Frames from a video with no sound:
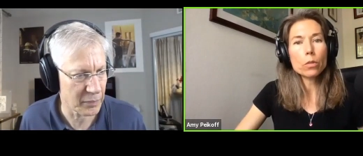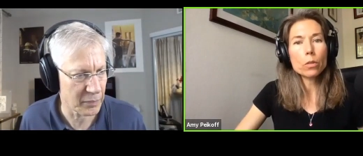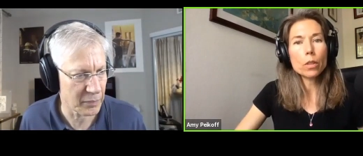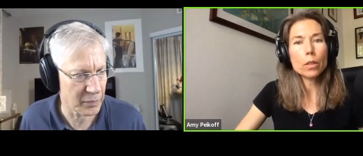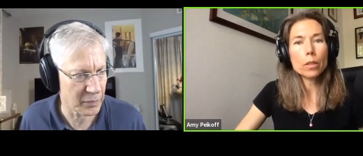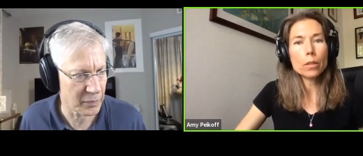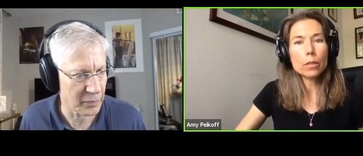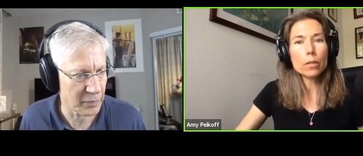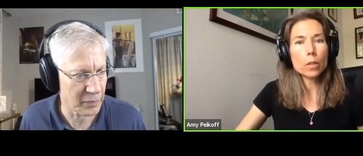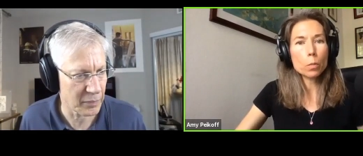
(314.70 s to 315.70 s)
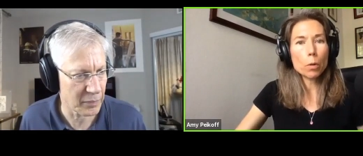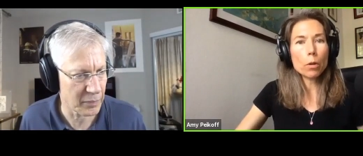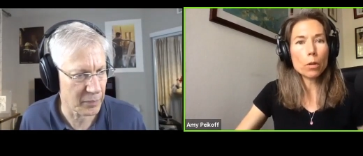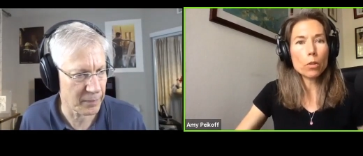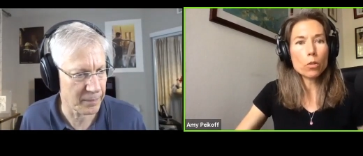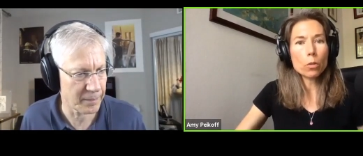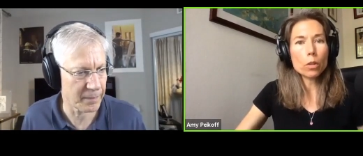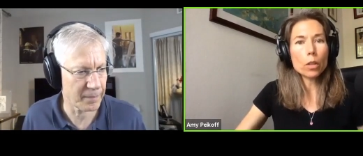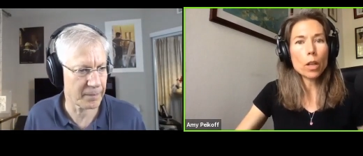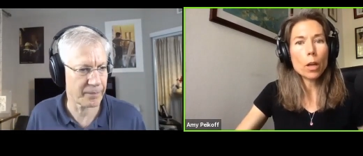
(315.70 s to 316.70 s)
Speaker 1: the
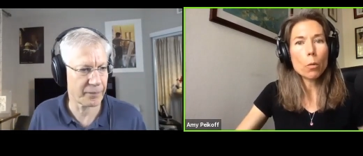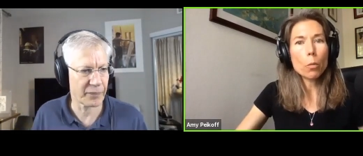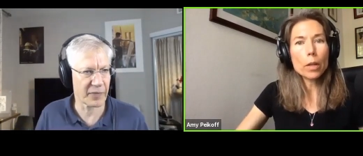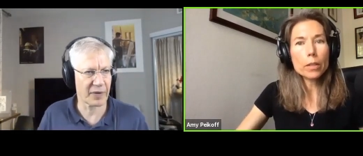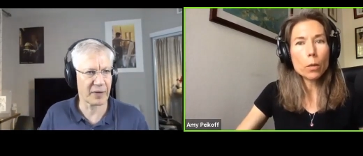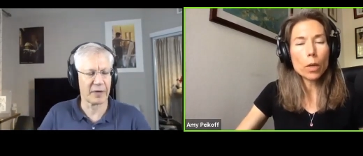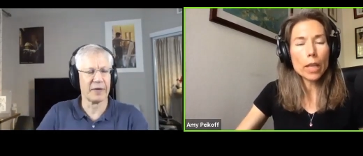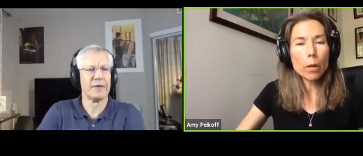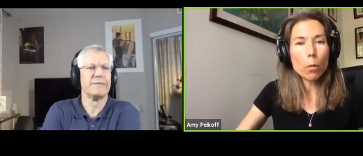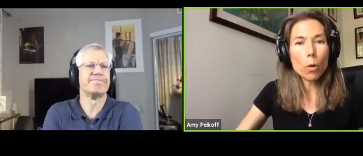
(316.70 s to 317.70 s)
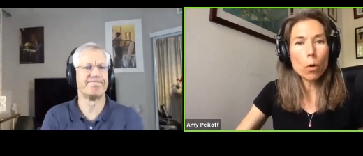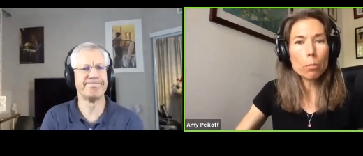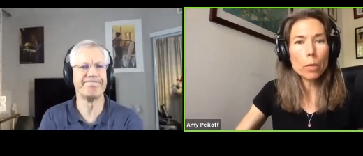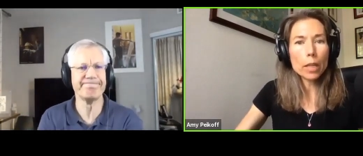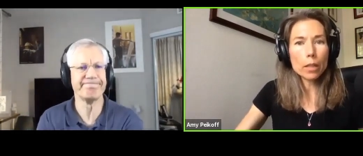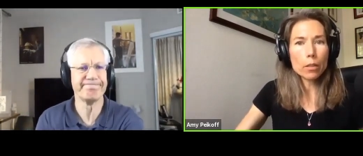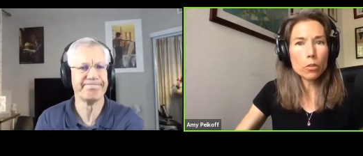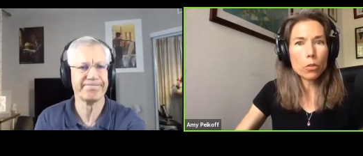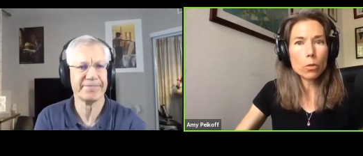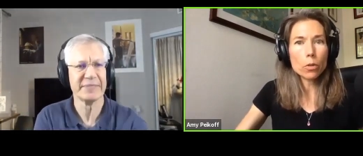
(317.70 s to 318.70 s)
spiritual what see what he won't admit
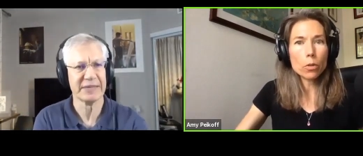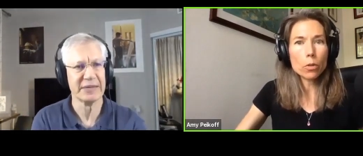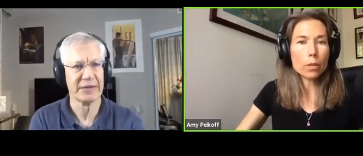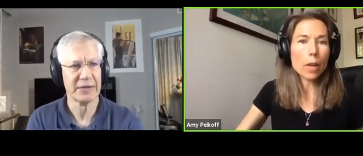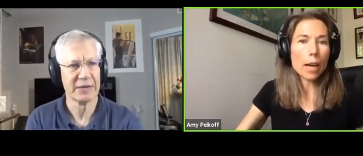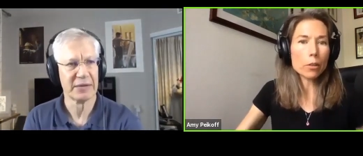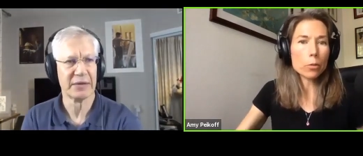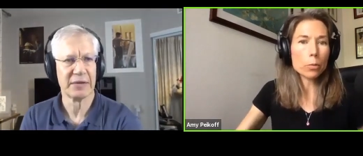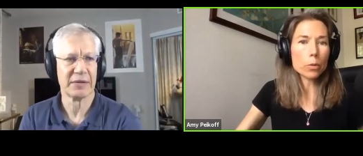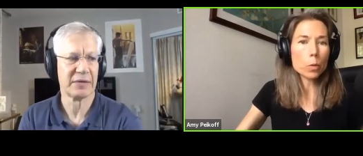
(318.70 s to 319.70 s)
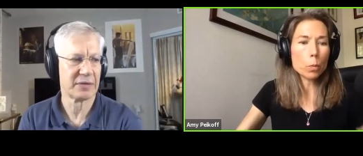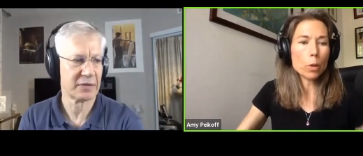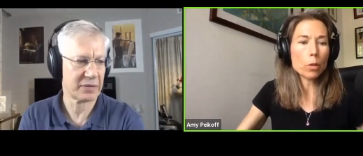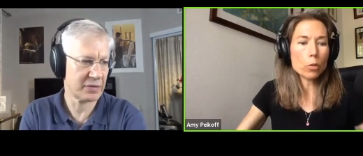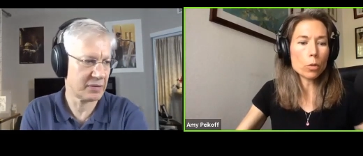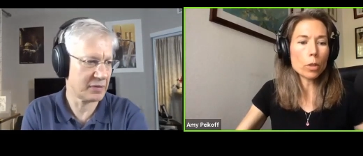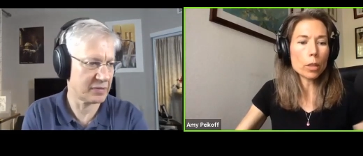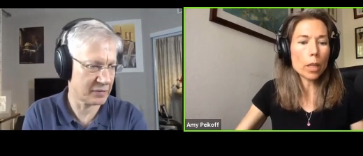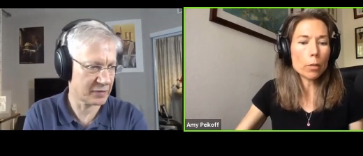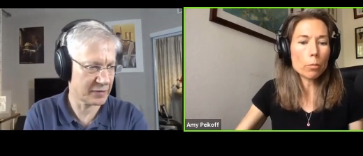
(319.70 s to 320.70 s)
into the actual spiritual
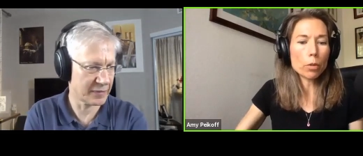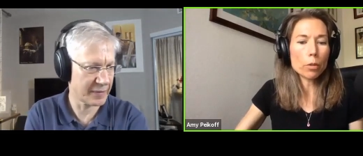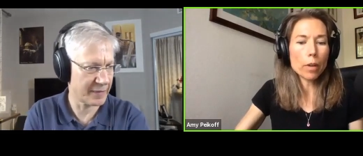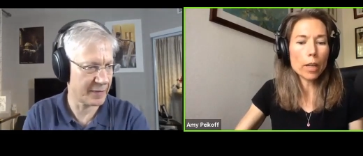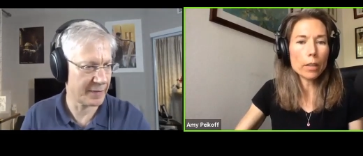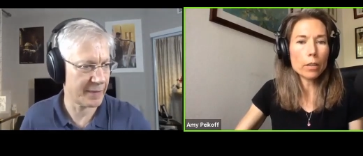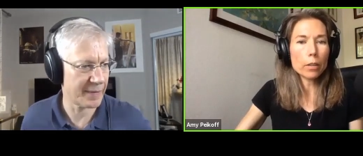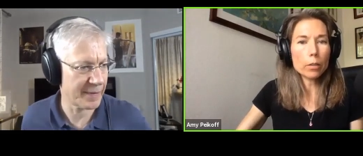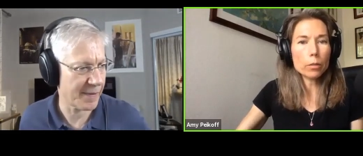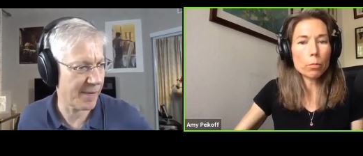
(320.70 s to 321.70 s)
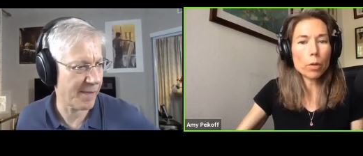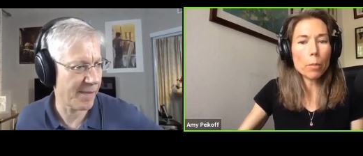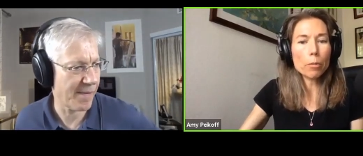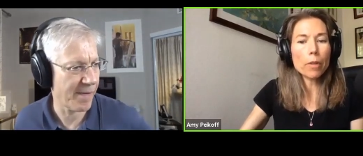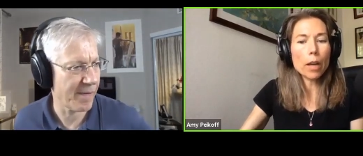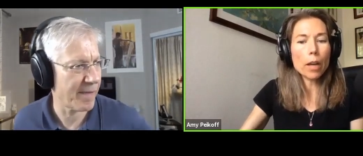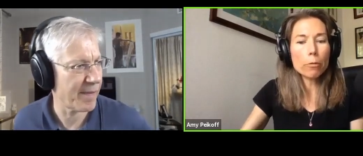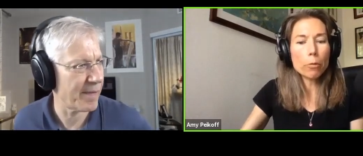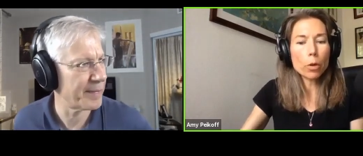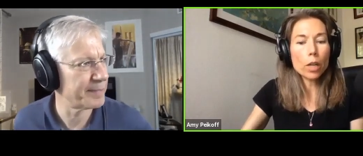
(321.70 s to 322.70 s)
and and provide the proper value
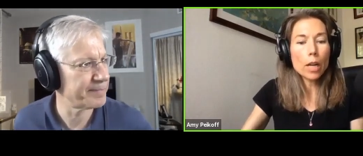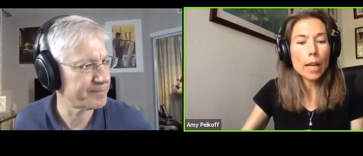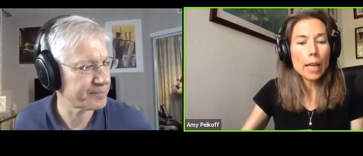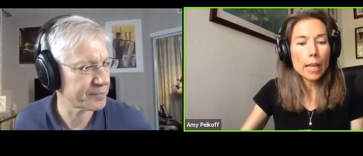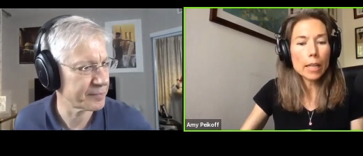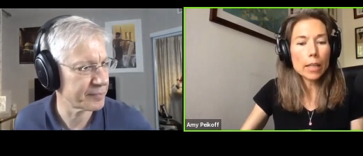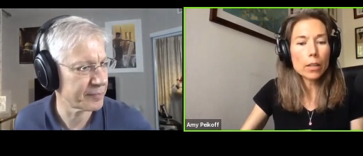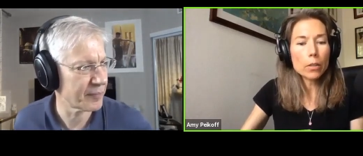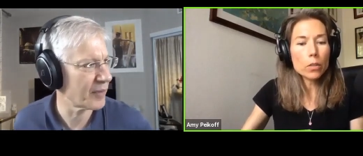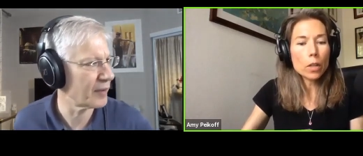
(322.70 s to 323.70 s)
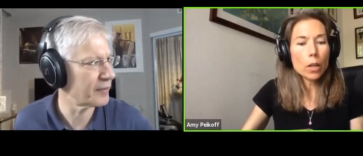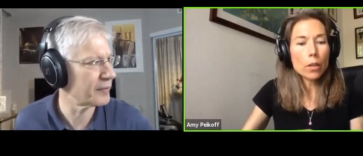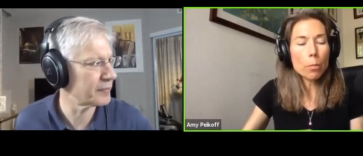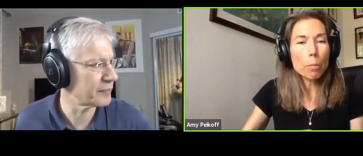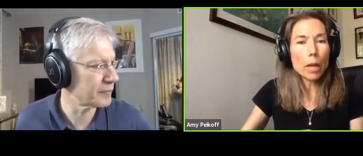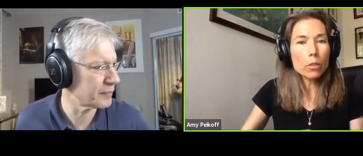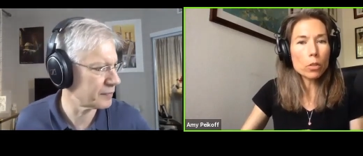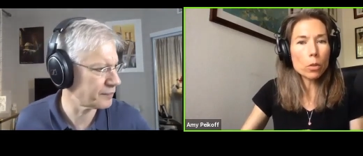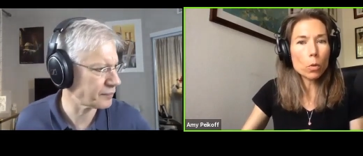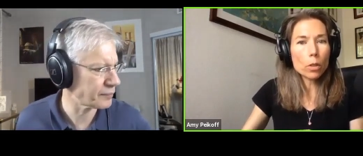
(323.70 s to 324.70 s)
for is the
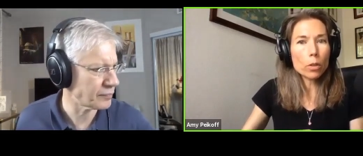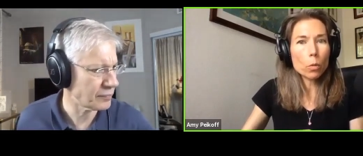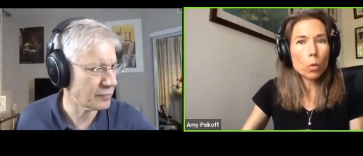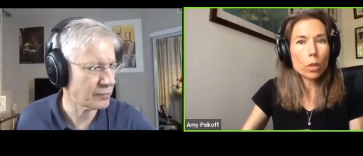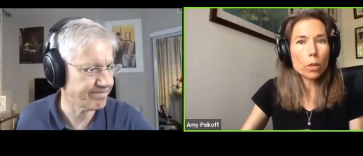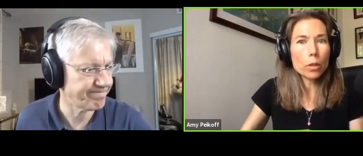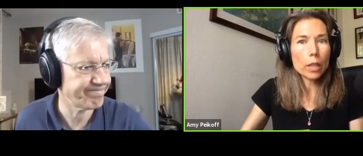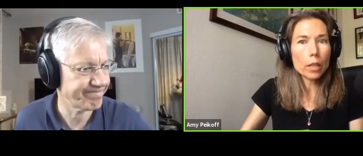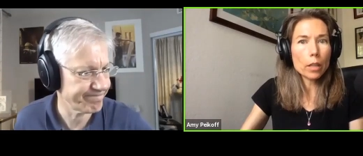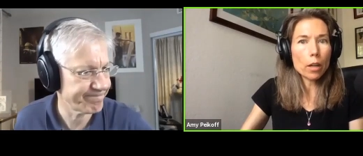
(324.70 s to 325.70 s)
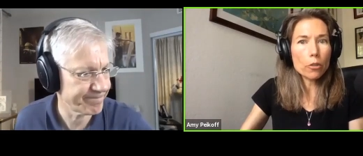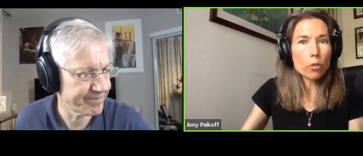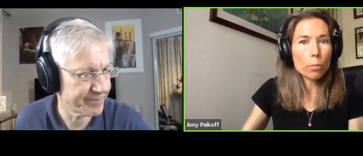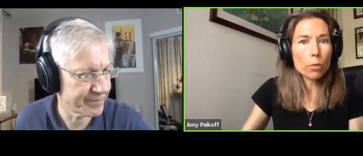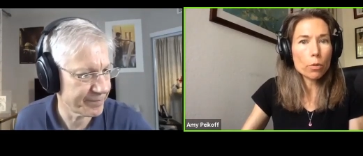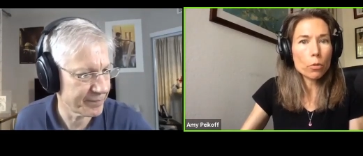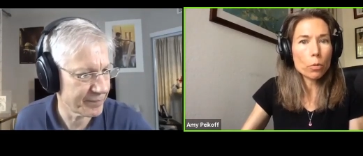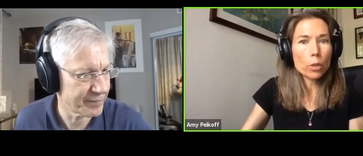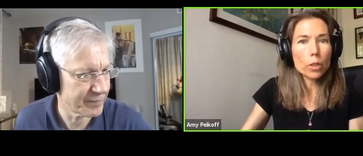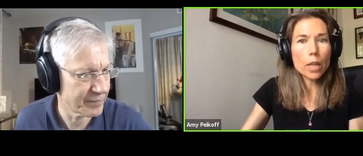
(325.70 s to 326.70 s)
mental work the work that an
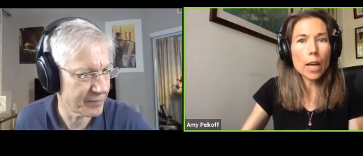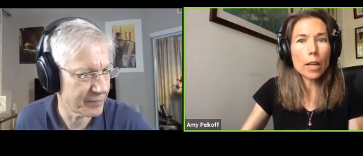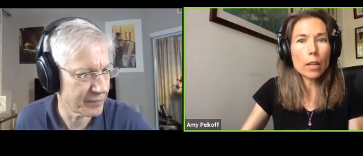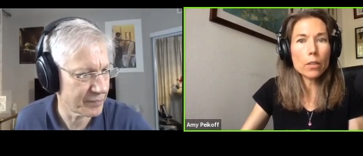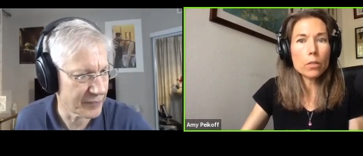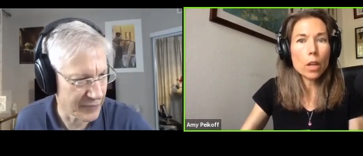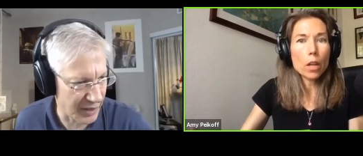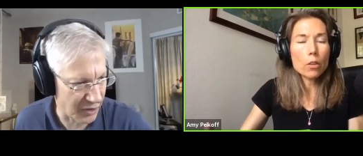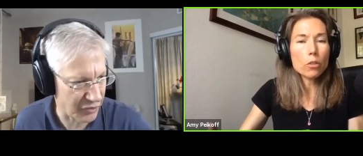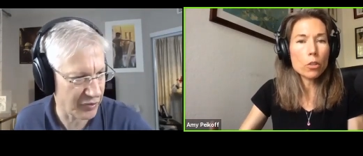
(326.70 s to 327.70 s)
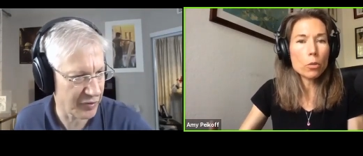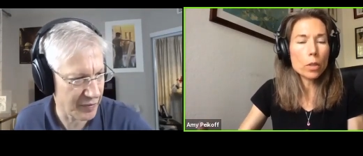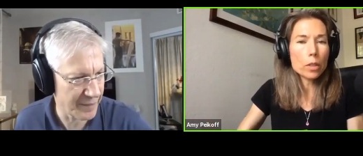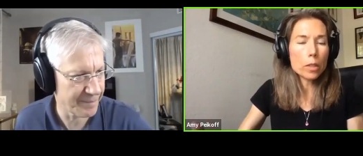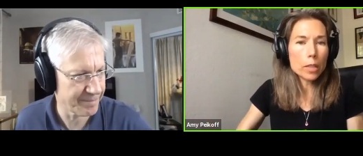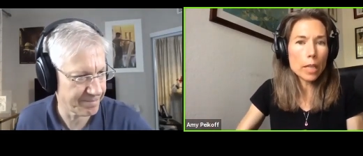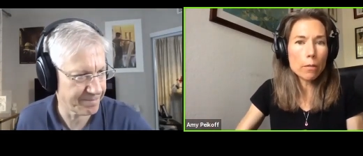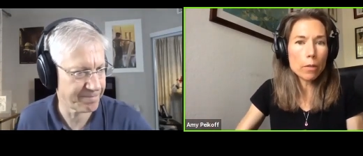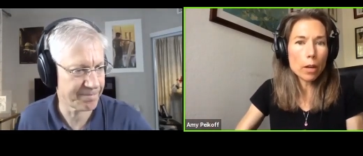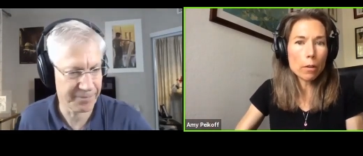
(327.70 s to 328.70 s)
entrepreneur does to
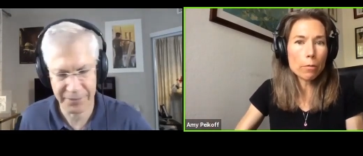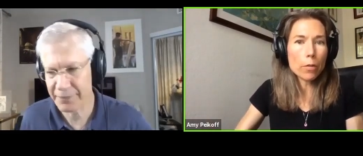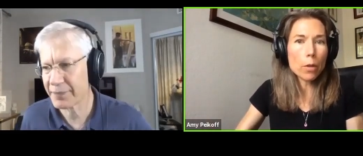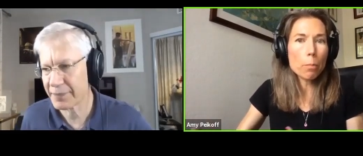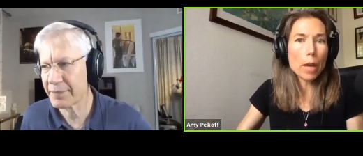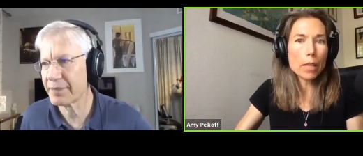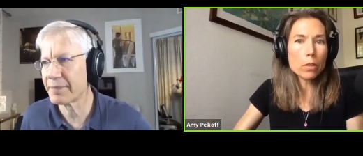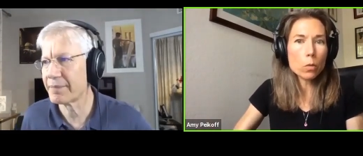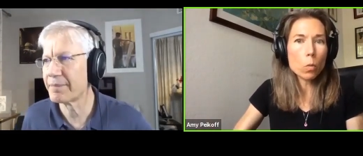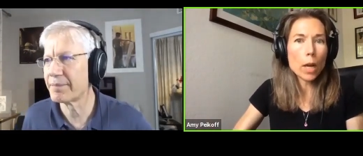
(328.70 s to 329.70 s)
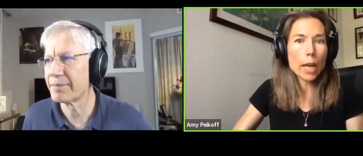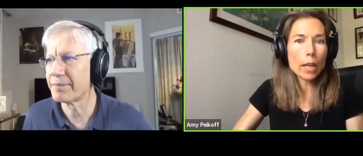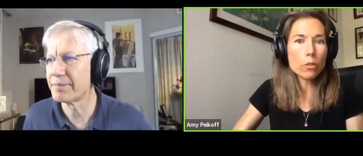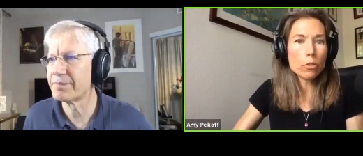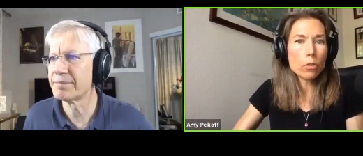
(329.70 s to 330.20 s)
conceive of the best way to